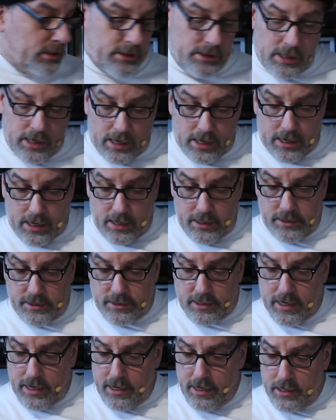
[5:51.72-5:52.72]
the Sky
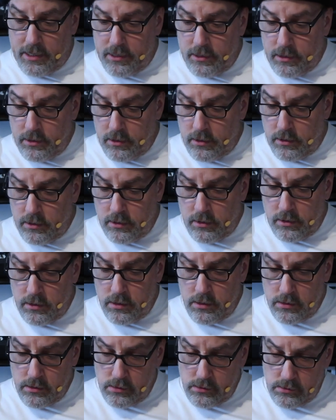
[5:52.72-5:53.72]

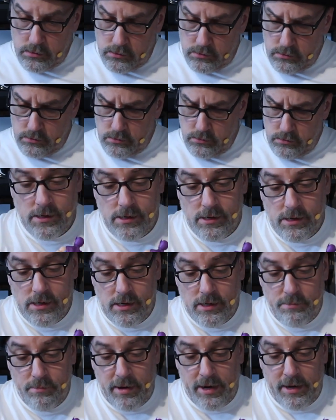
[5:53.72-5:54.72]
Psycho.
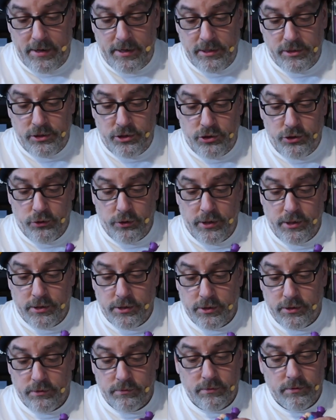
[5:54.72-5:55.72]
Man, these
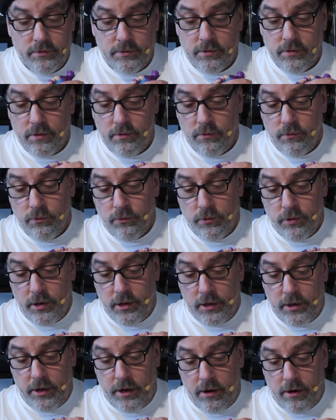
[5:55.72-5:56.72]
joints are
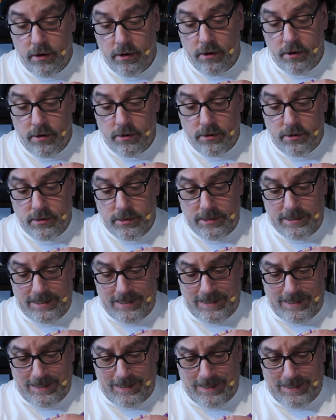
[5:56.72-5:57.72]
really hard.
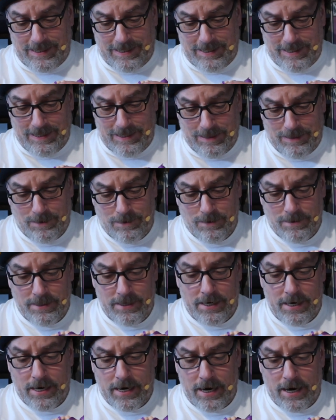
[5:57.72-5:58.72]

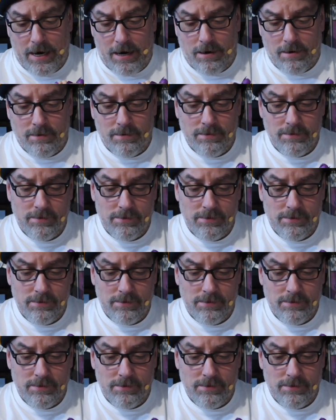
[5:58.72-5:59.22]
Holy cow.